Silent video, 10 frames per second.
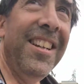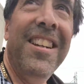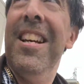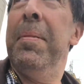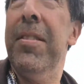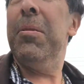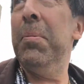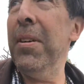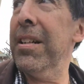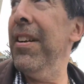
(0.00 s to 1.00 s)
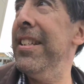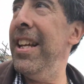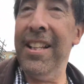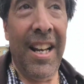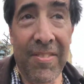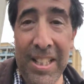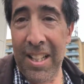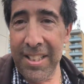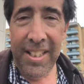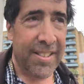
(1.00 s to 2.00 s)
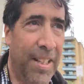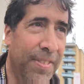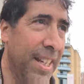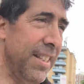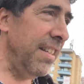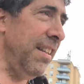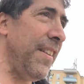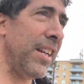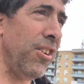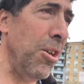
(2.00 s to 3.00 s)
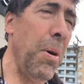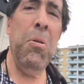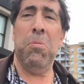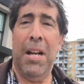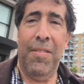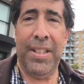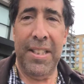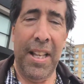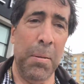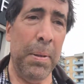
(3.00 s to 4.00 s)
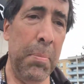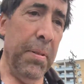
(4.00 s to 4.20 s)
And I'm at the supermarket right now, and I don't know what the hell I need because I forget. And then I go home, oh, I have to get towel paper.